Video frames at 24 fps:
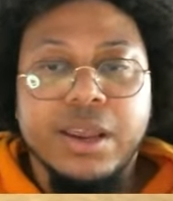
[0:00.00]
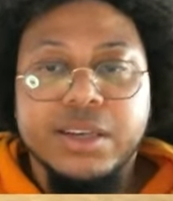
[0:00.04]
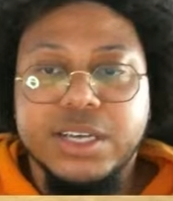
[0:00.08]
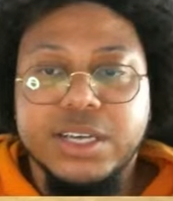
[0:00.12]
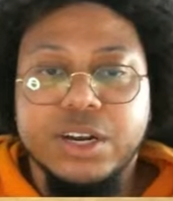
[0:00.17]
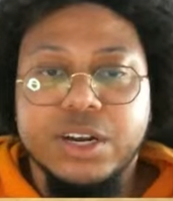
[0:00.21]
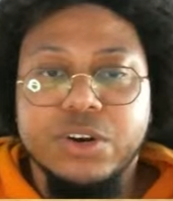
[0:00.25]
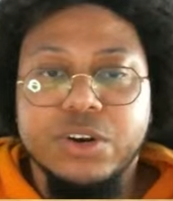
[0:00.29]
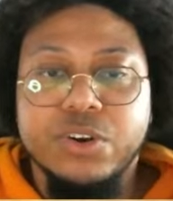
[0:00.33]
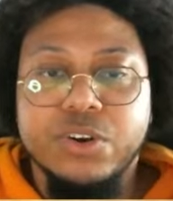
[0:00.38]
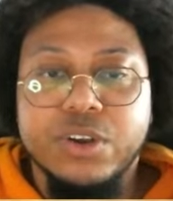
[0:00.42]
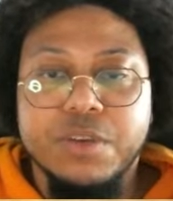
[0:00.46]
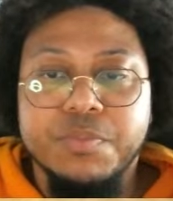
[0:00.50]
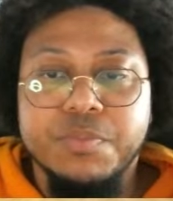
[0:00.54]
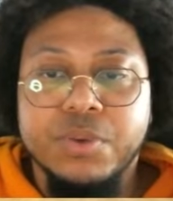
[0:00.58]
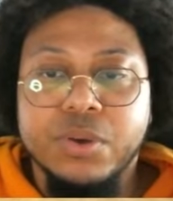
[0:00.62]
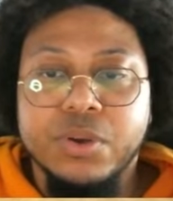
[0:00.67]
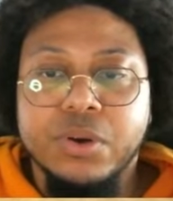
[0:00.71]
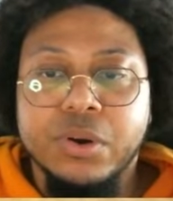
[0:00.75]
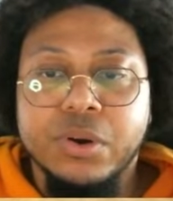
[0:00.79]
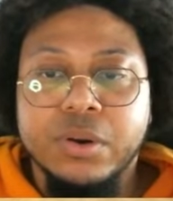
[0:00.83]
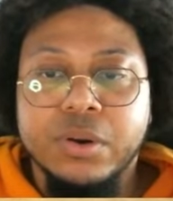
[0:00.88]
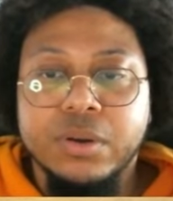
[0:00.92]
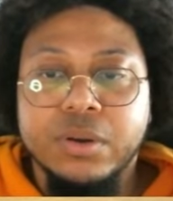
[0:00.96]
to get a new
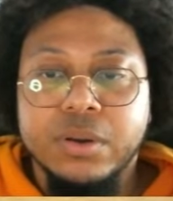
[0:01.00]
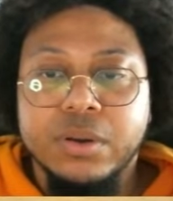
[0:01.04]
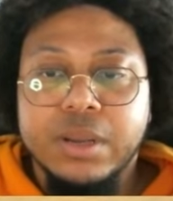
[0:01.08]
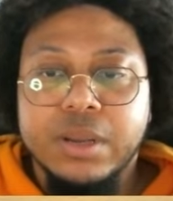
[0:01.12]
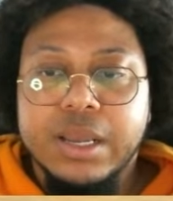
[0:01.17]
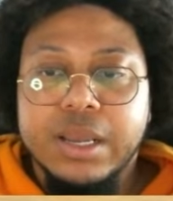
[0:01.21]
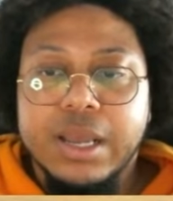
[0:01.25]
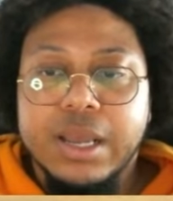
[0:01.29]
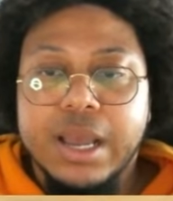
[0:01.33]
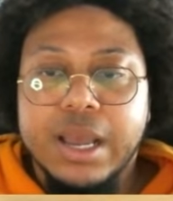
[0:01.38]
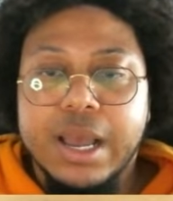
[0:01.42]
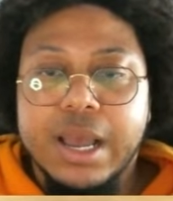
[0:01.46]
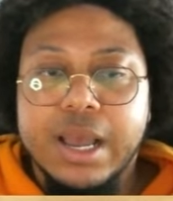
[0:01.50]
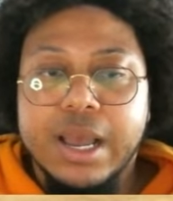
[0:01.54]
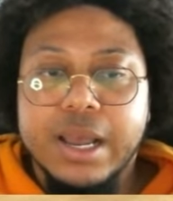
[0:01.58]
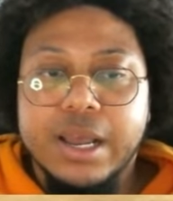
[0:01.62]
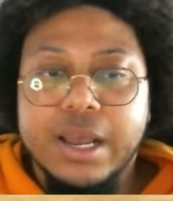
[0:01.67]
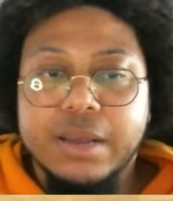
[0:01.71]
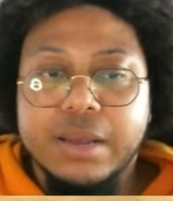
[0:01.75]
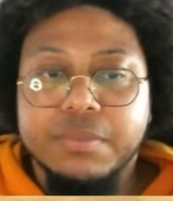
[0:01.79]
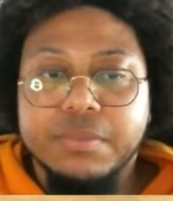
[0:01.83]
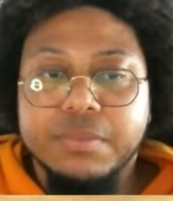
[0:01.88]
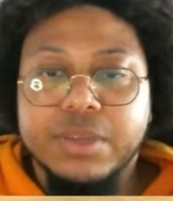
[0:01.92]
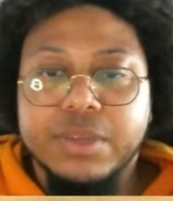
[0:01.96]
computer.
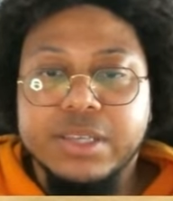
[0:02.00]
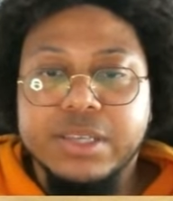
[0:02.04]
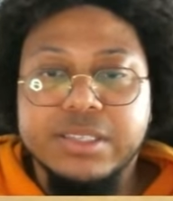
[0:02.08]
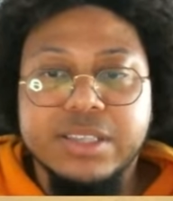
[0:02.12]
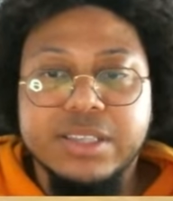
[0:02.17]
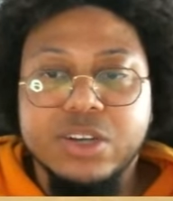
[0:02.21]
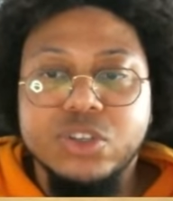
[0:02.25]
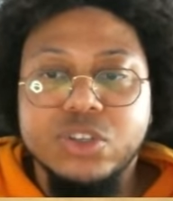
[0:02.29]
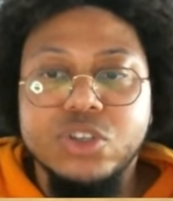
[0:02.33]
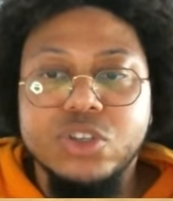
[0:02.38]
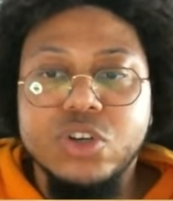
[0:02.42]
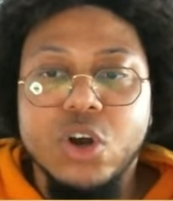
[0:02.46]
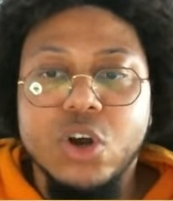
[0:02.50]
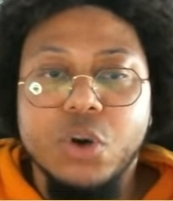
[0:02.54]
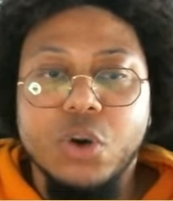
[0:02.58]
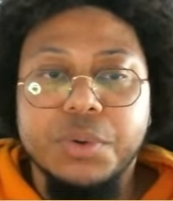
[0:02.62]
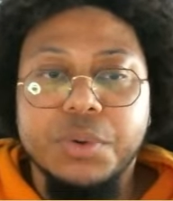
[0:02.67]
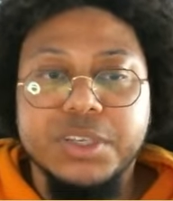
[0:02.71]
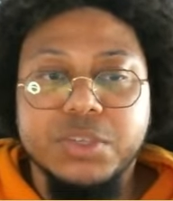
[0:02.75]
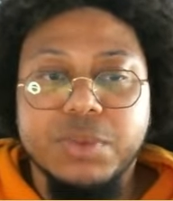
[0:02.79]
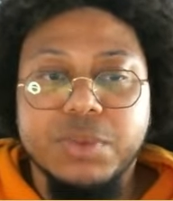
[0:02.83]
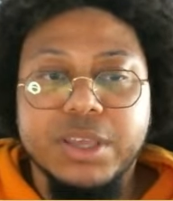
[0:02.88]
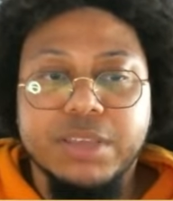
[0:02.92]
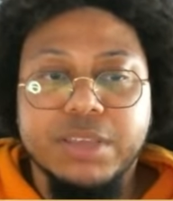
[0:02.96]
Because there's no
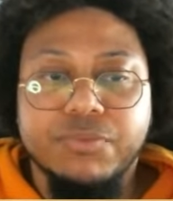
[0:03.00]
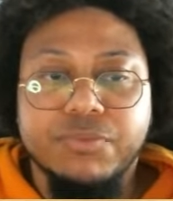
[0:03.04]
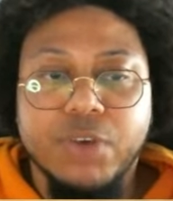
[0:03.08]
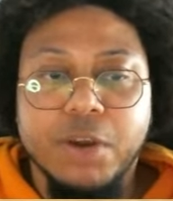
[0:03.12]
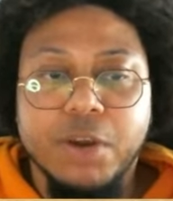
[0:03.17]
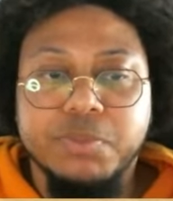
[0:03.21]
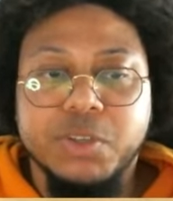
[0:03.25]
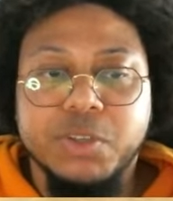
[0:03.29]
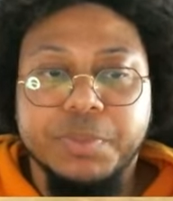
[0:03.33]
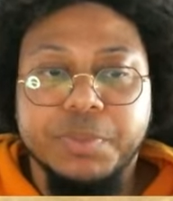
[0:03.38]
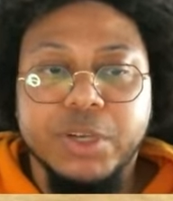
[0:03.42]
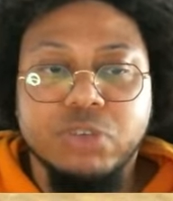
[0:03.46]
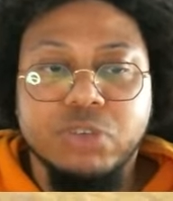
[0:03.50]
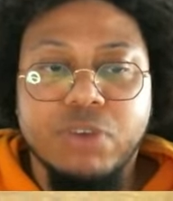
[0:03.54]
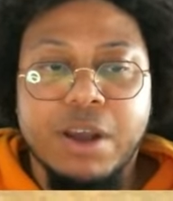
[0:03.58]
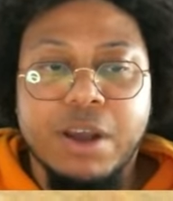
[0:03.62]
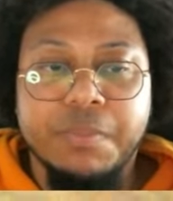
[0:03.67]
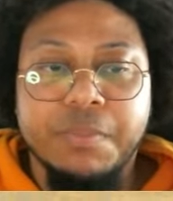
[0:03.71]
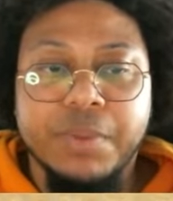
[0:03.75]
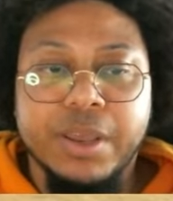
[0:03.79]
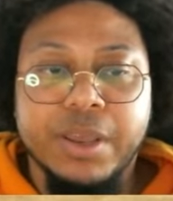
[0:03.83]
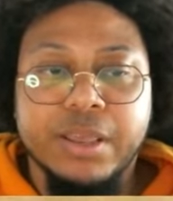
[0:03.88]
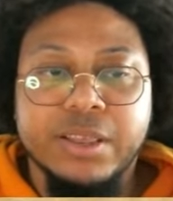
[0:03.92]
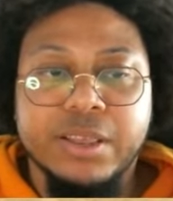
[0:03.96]
reason why the frame should be
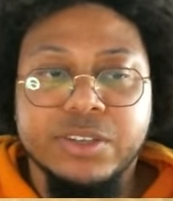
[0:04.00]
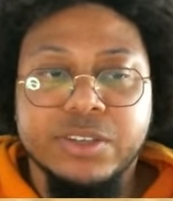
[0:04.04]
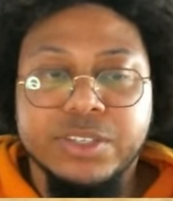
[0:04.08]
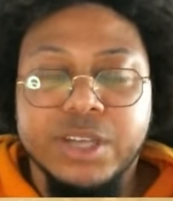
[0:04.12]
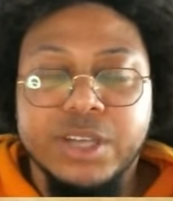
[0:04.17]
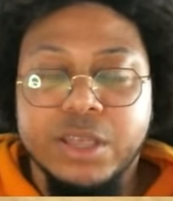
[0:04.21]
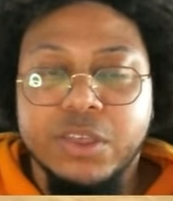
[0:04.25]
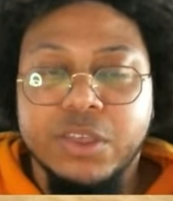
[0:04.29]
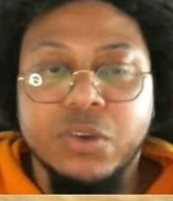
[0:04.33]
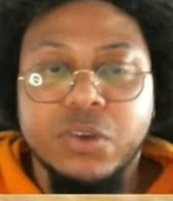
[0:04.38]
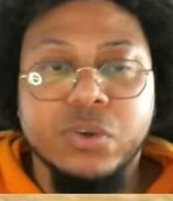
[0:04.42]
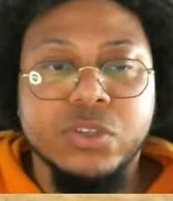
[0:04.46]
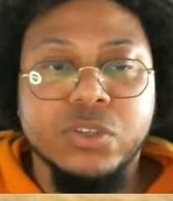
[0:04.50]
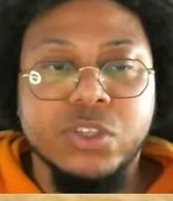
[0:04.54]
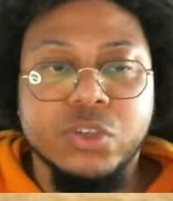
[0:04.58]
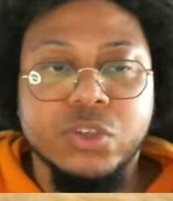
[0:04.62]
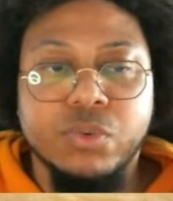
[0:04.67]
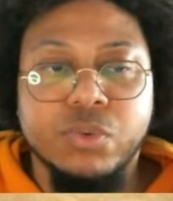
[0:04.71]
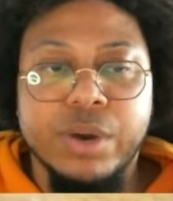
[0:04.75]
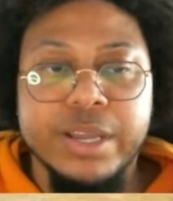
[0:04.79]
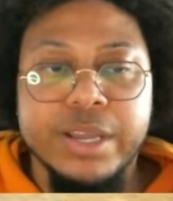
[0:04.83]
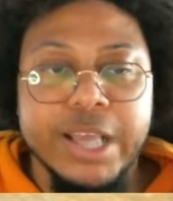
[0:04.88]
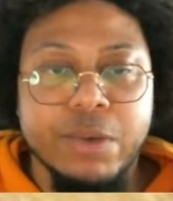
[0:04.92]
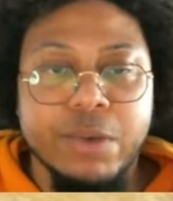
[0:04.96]
dropping. There's nothing on
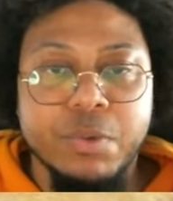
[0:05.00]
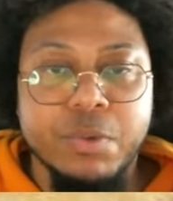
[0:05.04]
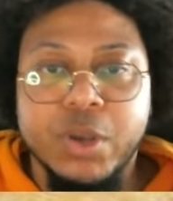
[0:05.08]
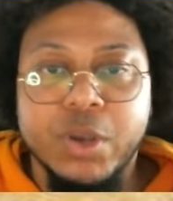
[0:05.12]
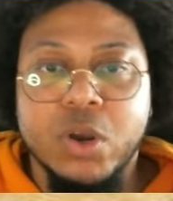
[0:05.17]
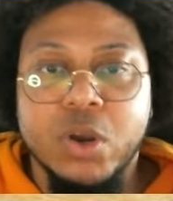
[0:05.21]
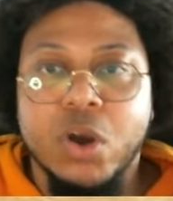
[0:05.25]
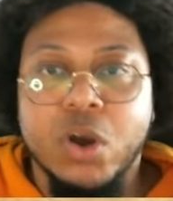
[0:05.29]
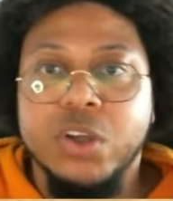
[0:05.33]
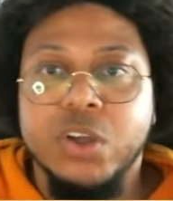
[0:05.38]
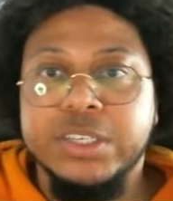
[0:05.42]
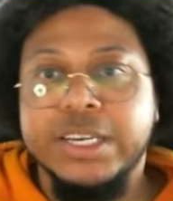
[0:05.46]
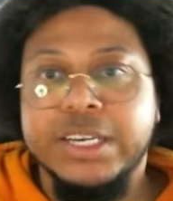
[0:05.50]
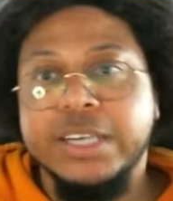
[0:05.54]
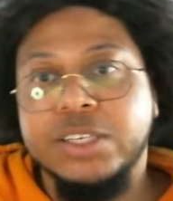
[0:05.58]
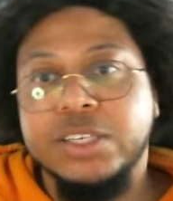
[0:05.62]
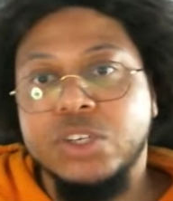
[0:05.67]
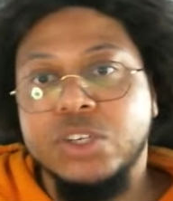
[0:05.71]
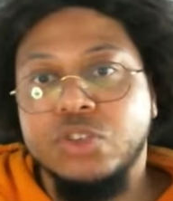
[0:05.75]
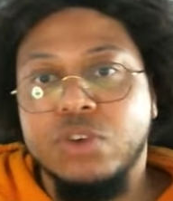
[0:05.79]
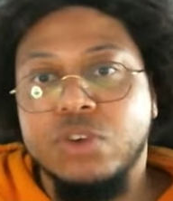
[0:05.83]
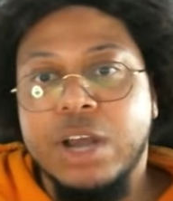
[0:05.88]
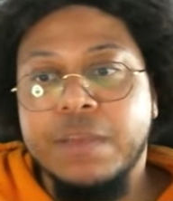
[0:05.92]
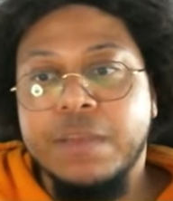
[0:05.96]
screen that would be causing it to
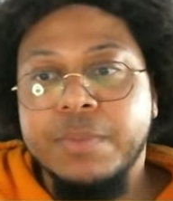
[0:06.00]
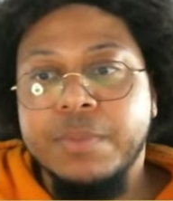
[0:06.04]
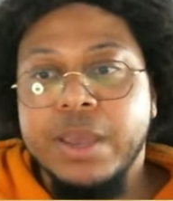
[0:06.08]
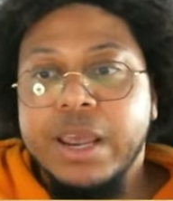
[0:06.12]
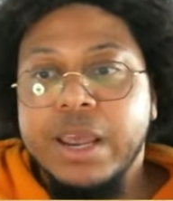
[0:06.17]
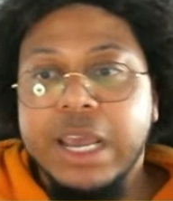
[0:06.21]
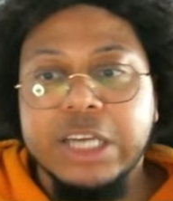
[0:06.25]
drop.